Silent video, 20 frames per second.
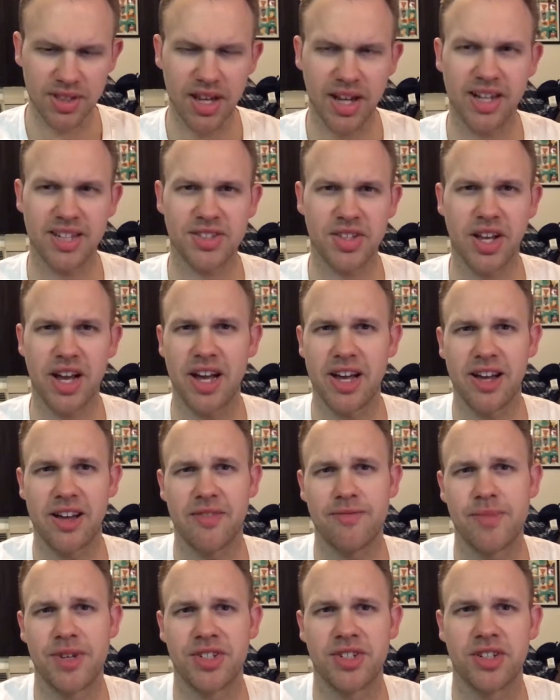I guess I
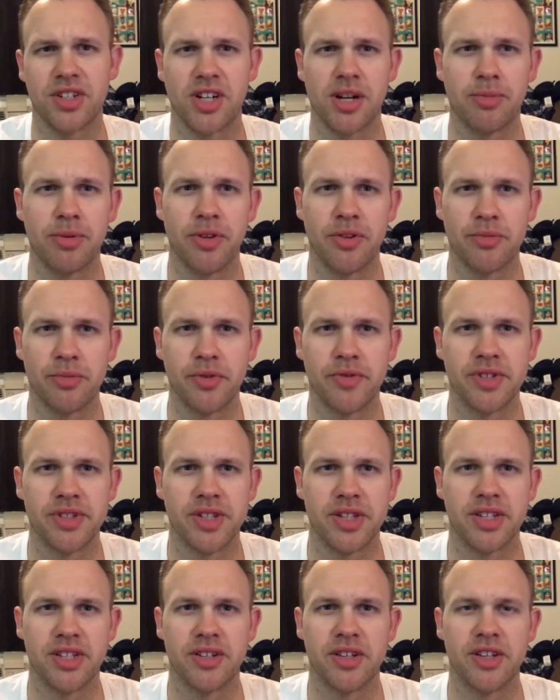have mentioned a couple other movies
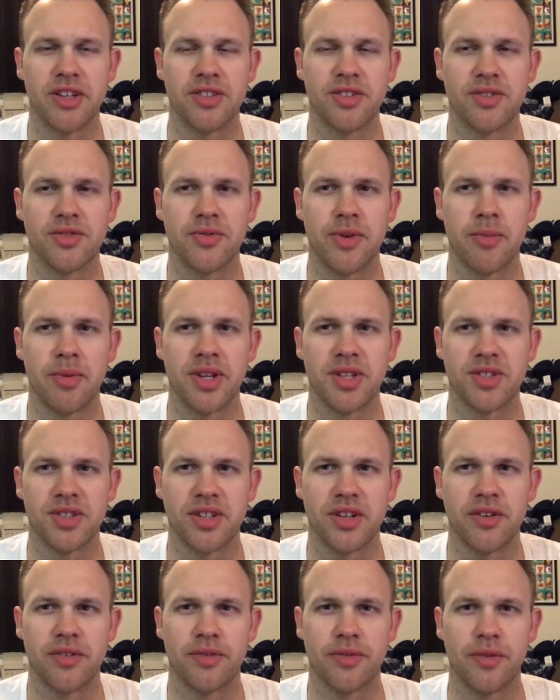that it's
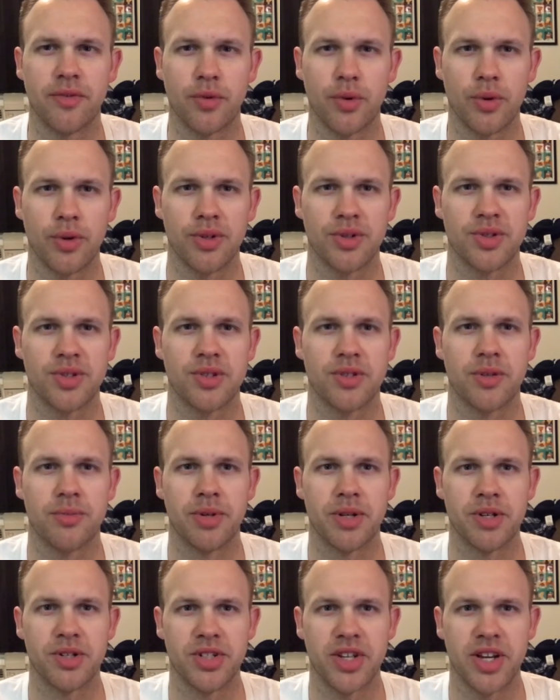reminiscent of course, the Peter